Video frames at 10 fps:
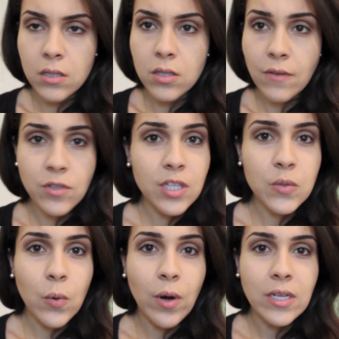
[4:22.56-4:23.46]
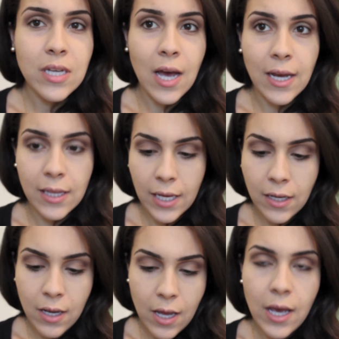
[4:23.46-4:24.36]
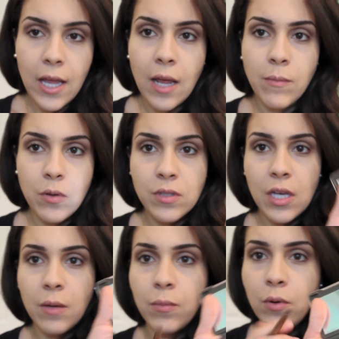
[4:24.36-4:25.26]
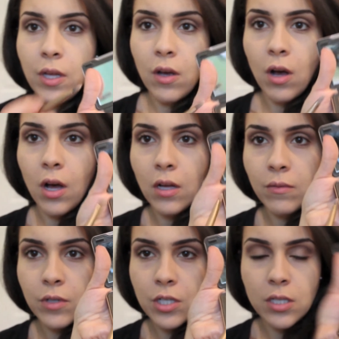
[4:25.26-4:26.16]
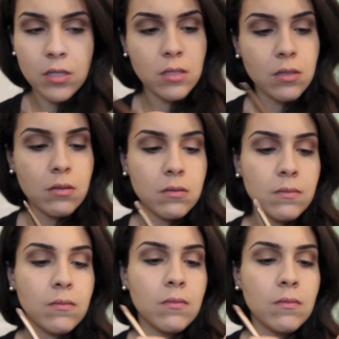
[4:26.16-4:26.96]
So after this we're going to highlight, and I'm using Booty Call, which is